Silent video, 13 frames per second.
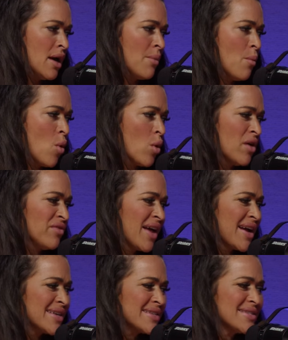more of
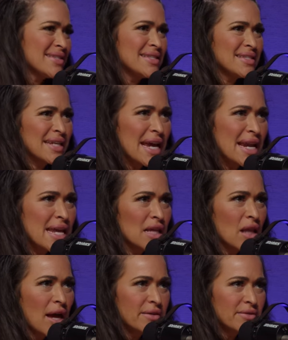like a skinny
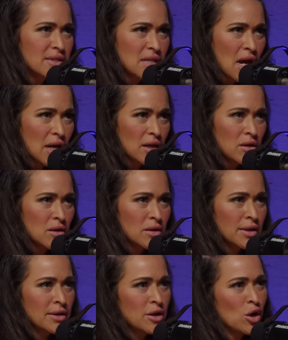
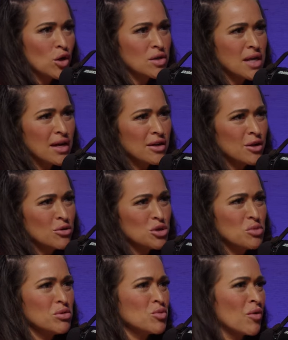lifestyle, and her, you know,
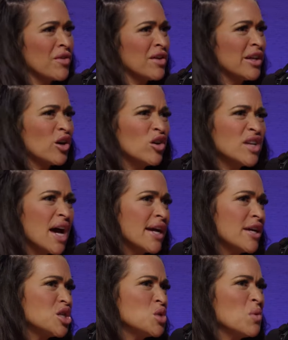she was revealing her
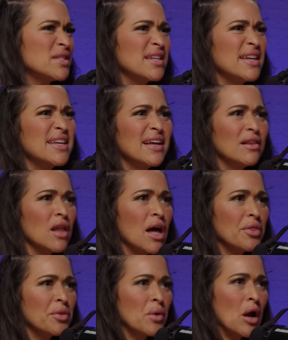diet. She wasn't eating a
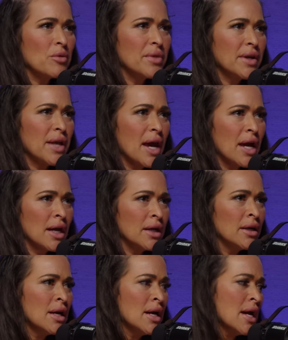lot throughout the
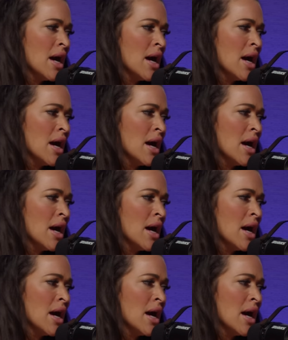day.